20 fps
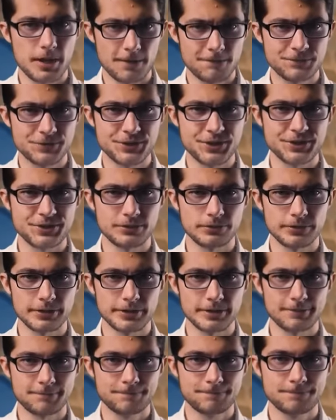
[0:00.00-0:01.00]
of
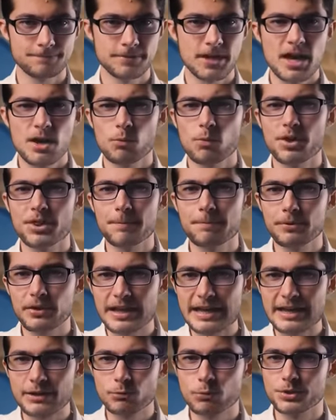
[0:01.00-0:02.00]
Sicily when the
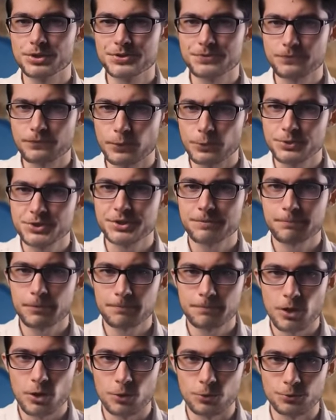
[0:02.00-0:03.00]
plan was first
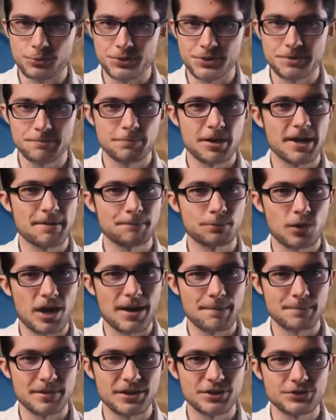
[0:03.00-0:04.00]
proposed by
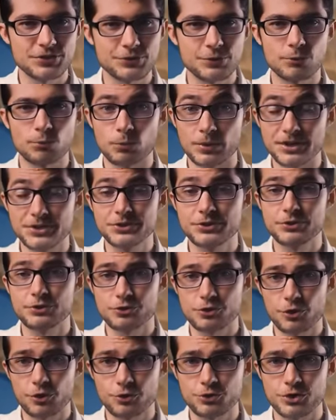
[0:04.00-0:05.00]
Prime Minister Winston
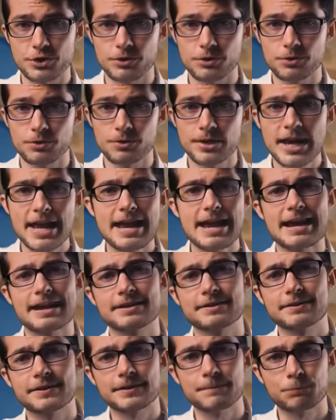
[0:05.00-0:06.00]
Churchill
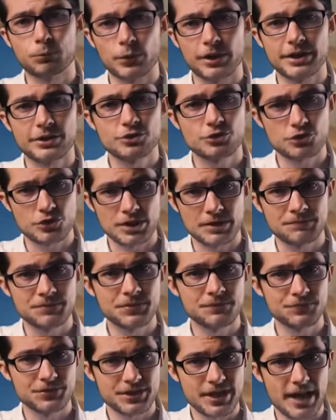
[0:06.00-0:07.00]
and the British Chiefs
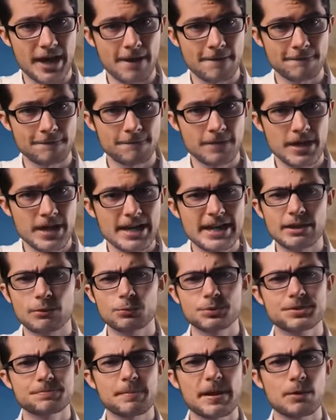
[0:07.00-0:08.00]
of Staff, it
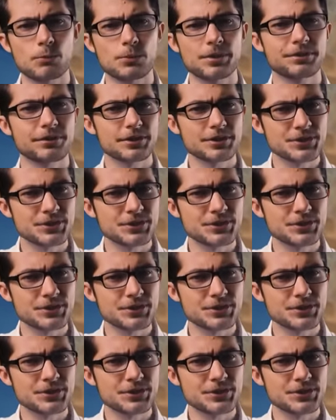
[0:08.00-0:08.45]
was met with